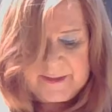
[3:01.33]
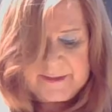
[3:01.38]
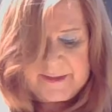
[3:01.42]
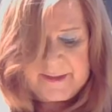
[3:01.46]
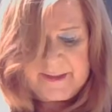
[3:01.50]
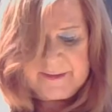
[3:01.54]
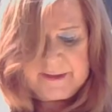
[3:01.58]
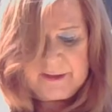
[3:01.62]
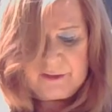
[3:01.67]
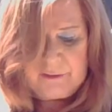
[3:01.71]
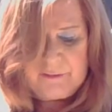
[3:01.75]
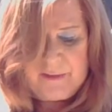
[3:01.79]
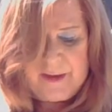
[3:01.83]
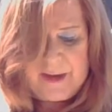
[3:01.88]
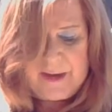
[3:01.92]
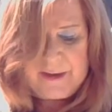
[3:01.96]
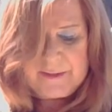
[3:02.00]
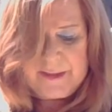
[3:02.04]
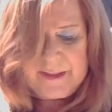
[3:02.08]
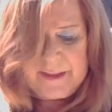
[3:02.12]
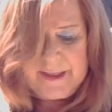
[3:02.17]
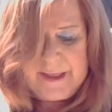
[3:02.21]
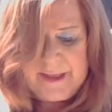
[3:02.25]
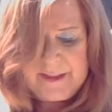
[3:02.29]
As he hit the
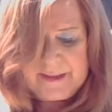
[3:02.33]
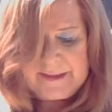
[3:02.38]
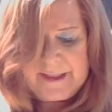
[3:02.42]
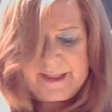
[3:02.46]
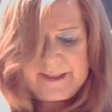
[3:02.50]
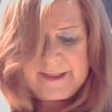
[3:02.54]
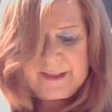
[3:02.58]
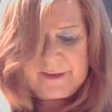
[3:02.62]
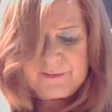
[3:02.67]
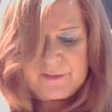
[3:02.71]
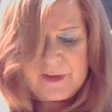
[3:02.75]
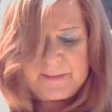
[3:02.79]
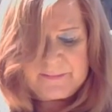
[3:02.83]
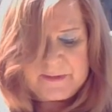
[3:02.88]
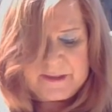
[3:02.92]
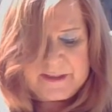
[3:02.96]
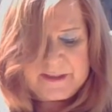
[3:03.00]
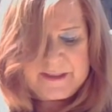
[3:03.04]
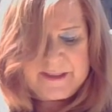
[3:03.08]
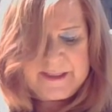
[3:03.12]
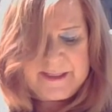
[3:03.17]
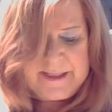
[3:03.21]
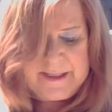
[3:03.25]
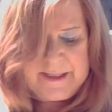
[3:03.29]
ground, Dana dropped a
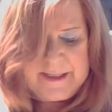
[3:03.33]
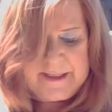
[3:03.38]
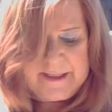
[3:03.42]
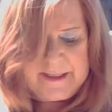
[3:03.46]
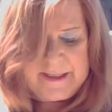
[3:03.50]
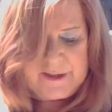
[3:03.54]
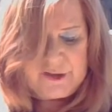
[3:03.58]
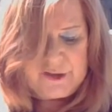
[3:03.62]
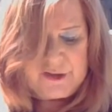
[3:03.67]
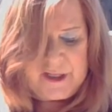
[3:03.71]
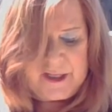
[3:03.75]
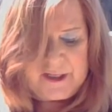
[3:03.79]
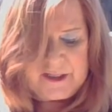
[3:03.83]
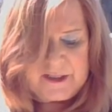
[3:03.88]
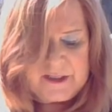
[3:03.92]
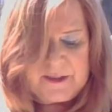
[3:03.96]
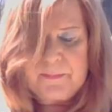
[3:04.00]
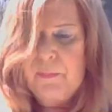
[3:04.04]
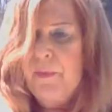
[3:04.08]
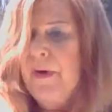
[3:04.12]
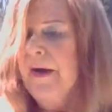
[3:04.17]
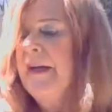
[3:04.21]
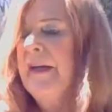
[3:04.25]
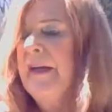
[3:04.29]
knee in his chest,
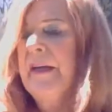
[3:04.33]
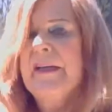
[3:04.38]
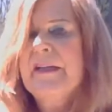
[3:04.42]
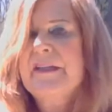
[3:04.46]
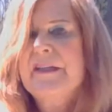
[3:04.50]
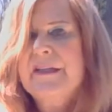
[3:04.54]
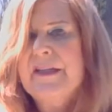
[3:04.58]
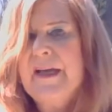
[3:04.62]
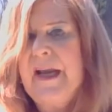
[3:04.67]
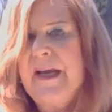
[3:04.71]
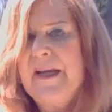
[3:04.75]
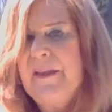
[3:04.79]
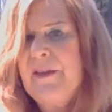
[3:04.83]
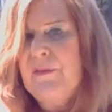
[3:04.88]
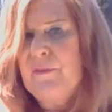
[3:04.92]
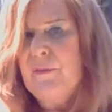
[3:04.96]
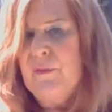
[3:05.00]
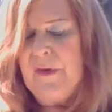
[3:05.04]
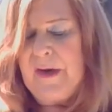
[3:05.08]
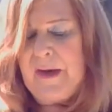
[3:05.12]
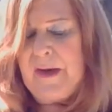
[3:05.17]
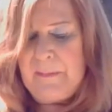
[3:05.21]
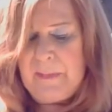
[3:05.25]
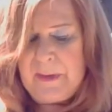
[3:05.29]
breaking his 9th
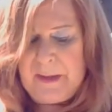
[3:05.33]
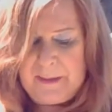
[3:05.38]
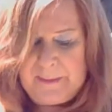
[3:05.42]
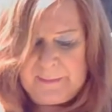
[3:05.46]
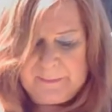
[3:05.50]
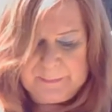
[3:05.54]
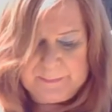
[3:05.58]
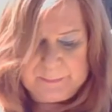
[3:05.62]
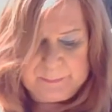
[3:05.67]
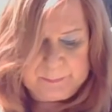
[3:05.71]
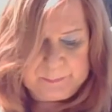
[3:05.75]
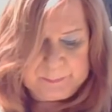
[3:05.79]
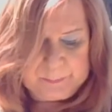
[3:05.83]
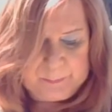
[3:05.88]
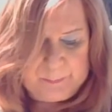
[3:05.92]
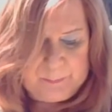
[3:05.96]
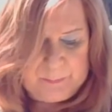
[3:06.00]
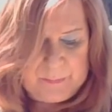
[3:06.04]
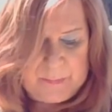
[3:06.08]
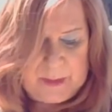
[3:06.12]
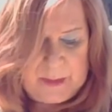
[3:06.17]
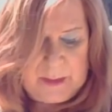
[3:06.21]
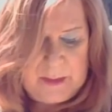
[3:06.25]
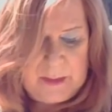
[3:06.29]
rib.
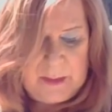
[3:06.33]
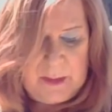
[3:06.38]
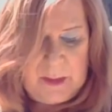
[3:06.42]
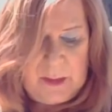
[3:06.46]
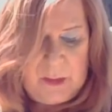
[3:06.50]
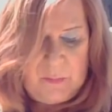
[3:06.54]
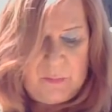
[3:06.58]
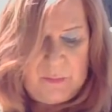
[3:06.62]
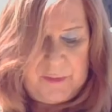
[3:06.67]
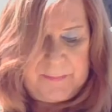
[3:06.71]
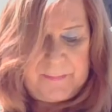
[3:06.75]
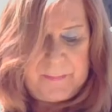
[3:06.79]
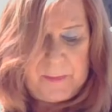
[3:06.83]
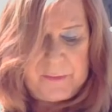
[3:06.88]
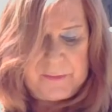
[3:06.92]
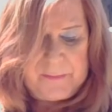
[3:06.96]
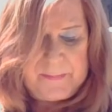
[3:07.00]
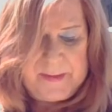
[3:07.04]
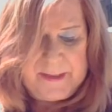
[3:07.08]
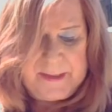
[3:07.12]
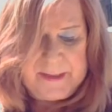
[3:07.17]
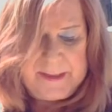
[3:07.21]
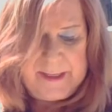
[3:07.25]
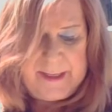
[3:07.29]
With both
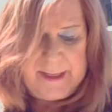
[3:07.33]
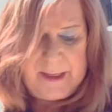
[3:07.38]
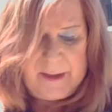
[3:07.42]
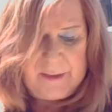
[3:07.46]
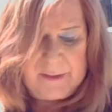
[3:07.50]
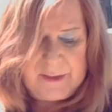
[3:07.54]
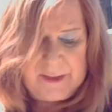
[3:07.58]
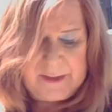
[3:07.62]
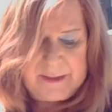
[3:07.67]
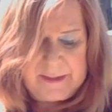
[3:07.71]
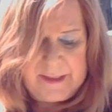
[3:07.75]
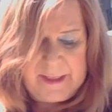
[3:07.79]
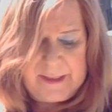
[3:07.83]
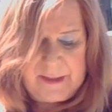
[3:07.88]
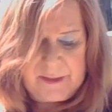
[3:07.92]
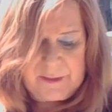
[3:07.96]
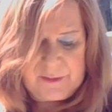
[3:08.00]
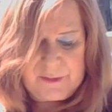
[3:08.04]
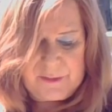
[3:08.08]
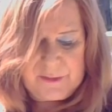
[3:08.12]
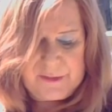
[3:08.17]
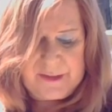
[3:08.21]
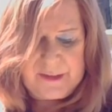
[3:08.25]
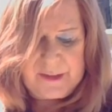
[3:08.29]
men down, Dana
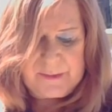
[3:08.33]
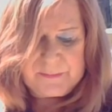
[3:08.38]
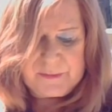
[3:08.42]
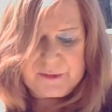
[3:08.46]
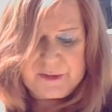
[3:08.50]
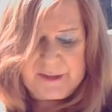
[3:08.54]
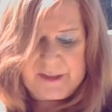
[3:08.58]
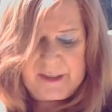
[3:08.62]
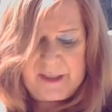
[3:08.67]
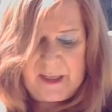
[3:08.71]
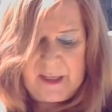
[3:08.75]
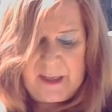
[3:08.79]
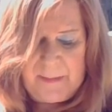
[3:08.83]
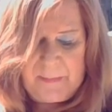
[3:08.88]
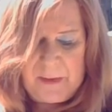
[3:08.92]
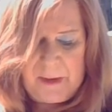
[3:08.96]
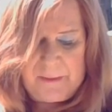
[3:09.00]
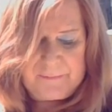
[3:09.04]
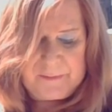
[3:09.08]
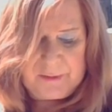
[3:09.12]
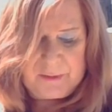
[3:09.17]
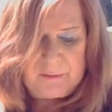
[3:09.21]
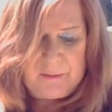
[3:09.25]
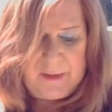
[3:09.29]
turned to help Gina up
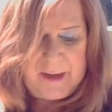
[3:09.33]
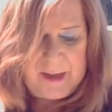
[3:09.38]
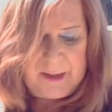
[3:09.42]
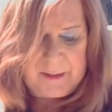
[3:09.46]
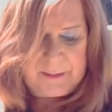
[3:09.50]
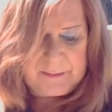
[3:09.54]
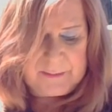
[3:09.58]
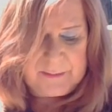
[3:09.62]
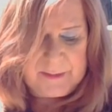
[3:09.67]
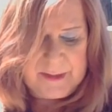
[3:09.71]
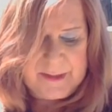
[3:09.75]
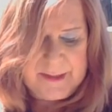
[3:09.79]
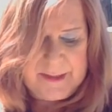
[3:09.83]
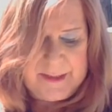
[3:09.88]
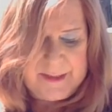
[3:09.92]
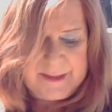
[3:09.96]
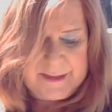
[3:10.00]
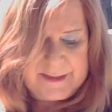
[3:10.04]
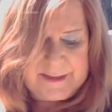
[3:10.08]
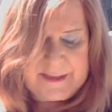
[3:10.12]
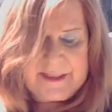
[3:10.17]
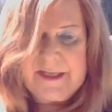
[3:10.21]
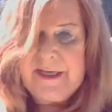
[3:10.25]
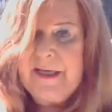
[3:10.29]
off the ground.
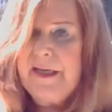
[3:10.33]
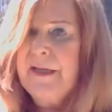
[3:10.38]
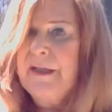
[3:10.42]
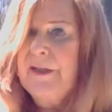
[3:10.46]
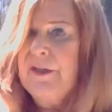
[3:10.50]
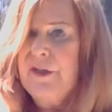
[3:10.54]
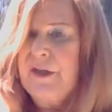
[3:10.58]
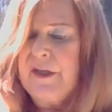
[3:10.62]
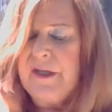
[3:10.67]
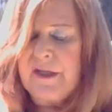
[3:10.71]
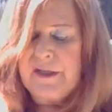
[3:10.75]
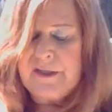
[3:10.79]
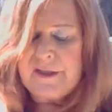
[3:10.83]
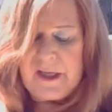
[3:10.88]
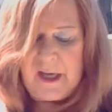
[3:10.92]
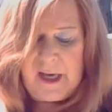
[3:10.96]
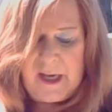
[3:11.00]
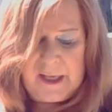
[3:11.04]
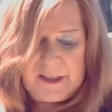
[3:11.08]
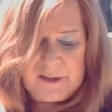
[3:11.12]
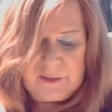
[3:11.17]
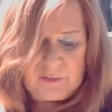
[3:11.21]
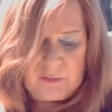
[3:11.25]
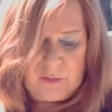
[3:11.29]
Seeing Gina's
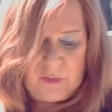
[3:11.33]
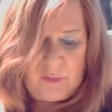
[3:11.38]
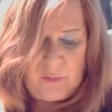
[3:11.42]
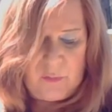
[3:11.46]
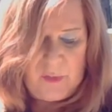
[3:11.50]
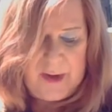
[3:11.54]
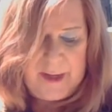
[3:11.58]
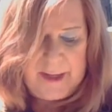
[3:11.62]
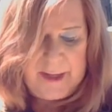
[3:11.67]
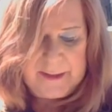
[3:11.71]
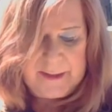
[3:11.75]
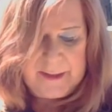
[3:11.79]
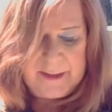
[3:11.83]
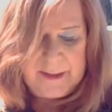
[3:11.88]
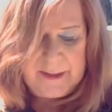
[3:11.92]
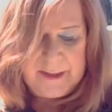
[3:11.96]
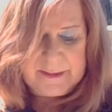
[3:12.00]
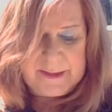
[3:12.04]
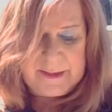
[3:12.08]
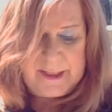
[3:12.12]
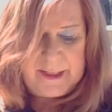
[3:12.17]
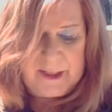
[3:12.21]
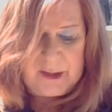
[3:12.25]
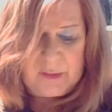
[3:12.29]
eyes grow wide,
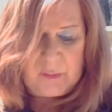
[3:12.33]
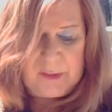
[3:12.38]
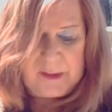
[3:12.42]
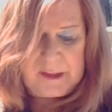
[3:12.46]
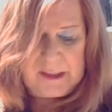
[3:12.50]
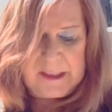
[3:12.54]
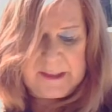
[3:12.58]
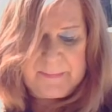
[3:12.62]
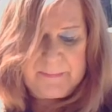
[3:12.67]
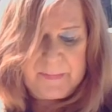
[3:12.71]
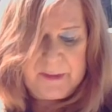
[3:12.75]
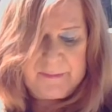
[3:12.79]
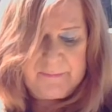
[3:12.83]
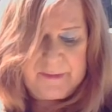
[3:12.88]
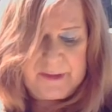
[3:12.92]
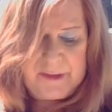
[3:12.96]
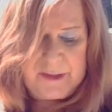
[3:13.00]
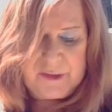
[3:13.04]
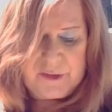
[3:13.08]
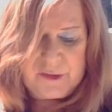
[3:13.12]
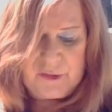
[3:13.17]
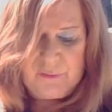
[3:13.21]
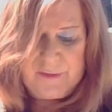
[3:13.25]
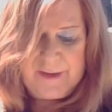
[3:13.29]
Dana quickly
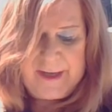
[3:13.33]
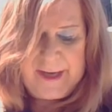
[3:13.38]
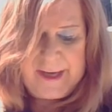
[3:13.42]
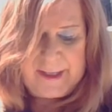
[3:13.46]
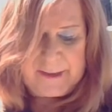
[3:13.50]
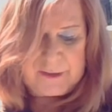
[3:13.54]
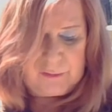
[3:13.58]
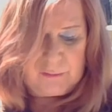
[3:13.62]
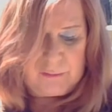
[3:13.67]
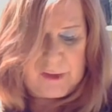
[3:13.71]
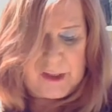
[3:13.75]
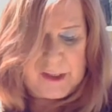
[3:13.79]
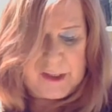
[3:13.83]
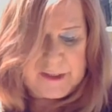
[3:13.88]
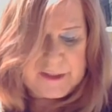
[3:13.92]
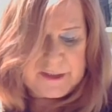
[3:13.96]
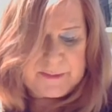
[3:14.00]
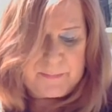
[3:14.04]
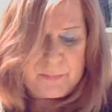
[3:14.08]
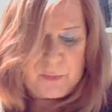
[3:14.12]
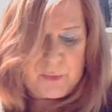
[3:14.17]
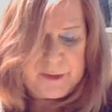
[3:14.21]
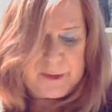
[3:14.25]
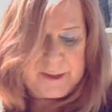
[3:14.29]
pivoted to react to
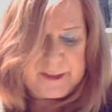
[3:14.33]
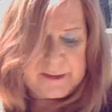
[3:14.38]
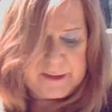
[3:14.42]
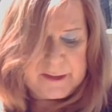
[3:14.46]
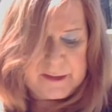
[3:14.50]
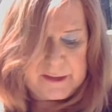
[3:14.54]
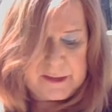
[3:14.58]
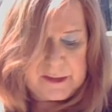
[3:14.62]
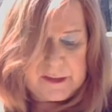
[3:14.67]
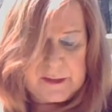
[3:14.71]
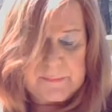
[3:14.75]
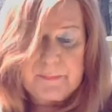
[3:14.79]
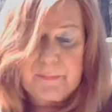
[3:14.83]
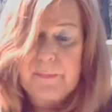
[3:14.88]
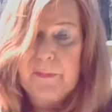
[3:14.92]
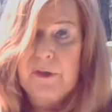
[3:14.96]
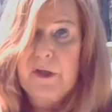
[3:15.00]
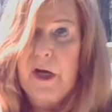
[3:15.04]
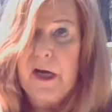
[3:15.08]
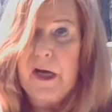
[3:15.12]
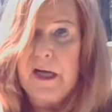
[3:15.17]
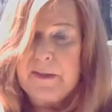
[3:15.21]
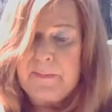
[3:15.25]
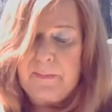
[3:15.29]
Ron's
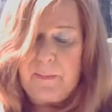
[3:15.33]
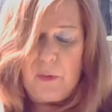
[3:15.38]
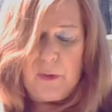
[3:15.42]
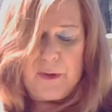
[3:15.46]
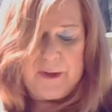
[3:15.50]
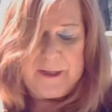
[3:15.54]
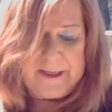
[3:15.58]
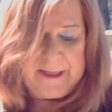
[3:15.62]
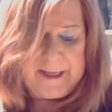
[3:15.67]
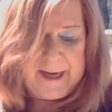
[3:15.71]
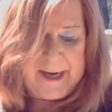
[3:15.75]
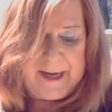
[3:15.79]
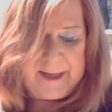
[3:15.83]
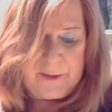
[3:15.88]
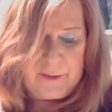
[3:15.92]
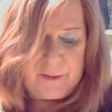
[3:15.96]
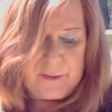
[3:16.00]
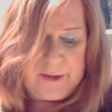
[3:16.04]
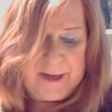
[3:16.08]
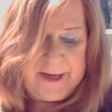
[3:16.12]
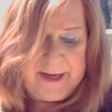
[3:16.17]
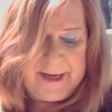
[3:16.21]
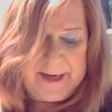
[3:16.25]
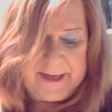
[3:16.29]
gun pointed at
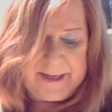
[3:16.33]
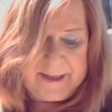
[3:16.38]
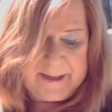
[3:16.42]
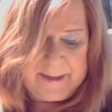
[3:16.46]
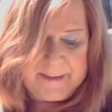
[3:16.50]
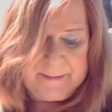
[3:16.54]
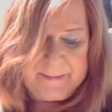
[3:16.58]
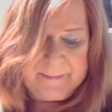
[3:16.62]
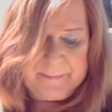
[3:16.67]
her head.